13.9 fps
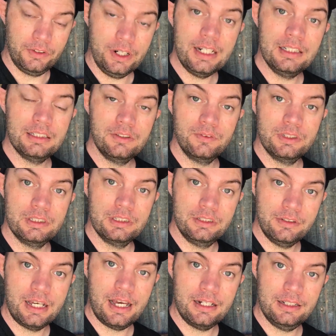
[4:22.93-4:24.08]
trees in order to do
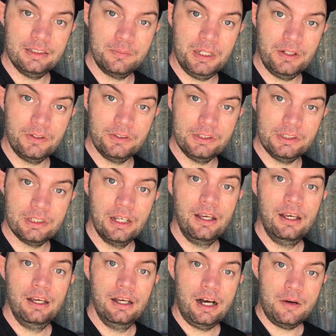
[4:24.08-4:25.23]
that is because
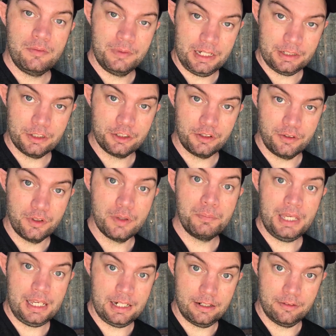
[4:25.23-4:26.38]
I'm about to show you the
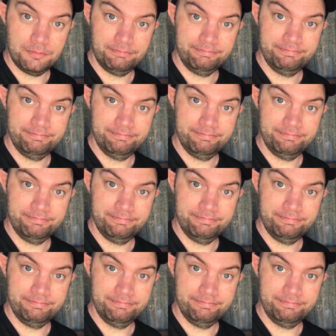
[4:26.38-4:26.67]
pin.